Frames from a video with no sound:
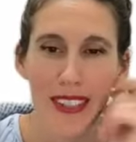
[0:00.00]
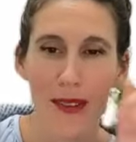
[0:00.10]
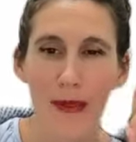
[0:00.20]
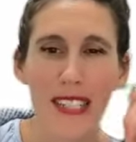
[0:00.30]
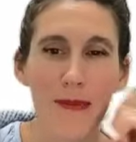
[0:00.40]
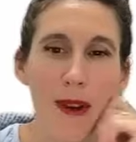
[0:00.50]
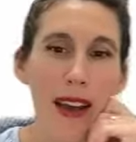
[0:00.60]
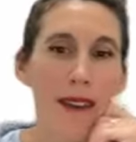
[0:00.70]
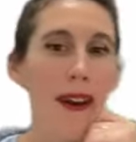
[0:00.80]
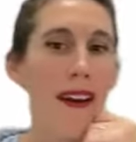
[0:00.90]
And the reason
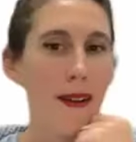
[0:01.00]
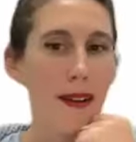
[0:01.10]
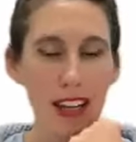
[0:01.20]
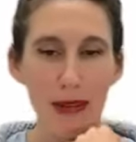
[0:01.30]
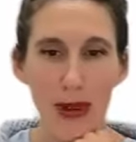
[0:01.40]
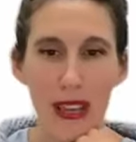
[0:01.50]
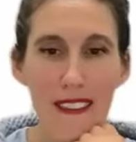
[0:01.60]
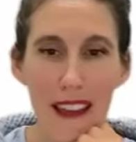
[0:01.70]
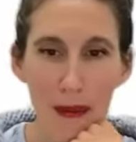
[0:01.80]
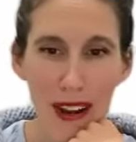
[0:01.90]
why I'm kind of
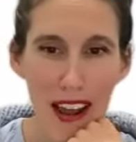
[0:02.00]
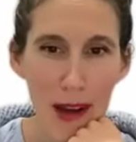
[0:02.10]
bringing that one